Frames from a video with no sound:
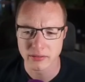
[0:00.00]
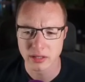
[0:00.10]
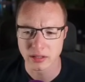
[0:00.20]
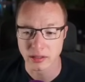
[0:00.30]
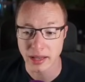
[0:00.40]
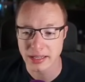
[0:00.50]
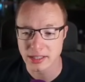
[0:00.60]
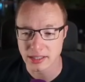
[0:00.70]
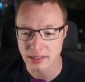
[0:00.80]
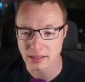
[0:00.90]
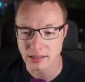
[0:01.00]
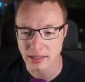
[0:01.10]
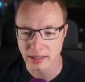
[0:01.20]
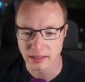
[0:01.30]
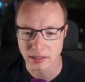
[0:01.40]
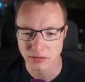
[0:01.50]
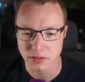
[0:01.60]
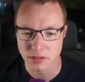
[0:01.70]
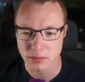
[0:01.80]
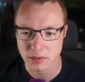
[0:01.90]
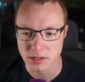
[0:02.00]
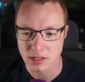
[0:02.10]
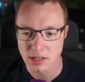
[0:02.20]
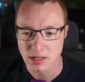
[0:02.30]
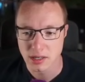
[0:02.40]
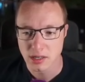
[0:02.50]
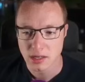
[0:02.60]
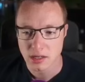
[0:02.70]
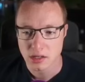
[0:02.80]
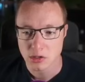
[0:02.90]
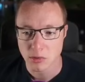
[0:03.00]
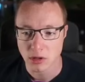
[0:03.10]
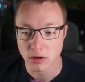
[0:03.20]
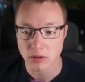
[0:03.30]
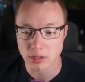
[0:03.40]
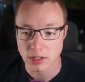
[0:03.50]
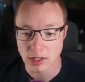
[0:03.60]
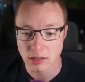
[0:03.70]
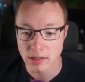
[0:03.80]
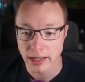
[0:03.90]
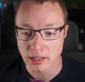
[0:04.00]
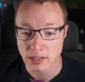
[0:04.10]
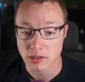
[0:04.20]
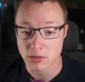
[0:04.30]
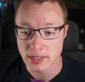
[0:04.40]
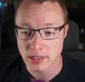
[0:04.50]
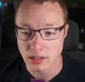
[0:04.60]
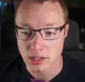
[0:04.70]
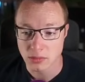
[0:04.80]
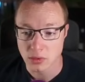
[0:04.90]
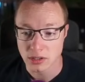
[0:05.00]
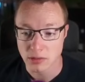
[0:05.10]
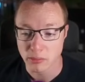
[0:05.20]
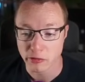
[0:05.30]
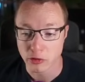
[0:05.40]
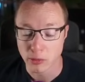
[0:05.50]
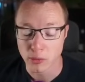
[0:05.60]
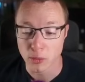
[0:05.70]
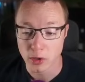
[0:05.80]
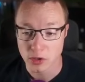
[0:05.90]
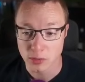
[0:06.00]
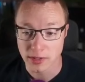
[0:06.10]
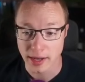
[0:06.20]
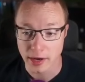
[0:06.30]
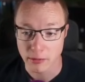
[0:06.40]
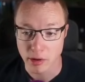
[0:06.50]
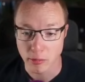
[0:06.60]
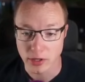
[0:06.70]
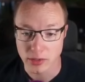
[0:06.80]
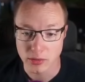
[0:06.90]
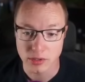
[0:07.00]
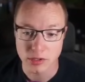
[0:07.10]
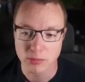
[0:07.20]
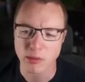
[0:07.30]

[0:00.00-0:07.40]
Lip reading: Well, actually, the difference was smaller. Or the JIT, actually the tracing JIT performed worse with higher memory usage.